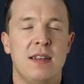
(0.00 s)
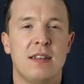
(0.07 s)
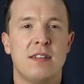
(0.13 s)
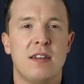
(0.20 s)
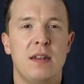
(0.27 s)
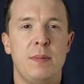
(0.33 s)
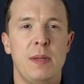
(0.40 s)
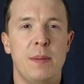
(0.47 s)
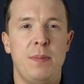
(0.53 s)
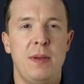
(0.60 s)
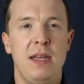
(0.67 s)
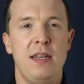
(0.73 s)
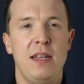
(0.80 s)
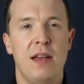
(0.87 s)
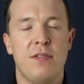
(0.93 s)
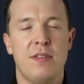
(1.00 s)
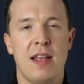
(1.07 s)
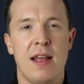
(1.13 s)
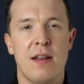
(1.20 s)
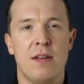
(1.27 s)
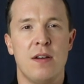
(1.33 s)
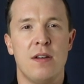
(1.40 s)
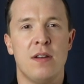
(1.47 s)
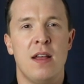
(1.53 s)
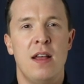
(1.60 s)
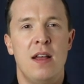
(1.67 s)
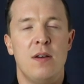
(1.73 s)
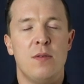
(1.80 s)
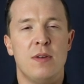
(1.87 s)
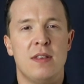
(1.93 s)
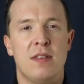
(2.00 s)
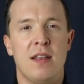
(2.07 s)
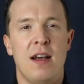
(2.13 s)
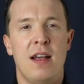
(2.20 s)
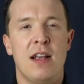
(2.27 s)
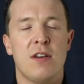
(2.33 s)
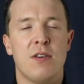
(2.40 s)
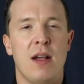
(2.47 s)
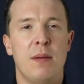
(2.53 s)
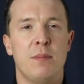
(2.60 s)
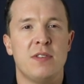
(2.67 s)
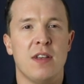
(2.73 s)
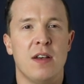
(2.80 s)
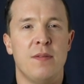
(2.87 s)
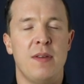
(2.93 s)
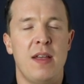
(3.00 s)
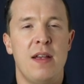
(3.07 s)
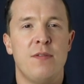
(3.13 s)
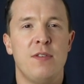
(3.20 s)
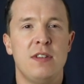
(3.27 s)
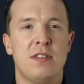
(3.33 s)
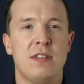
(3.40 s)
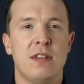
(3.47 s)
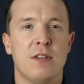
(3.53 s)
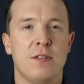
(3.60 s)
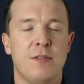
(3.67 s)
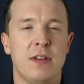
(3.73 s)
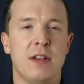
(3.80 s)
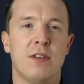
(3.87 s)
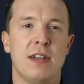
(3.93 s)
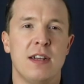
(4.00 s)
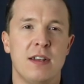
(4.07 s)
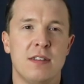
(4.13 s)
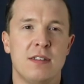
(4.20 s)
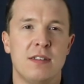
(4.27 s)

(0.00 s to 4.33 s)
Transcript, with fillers: That's going to be a PDF download with diagrams of every single fingering on the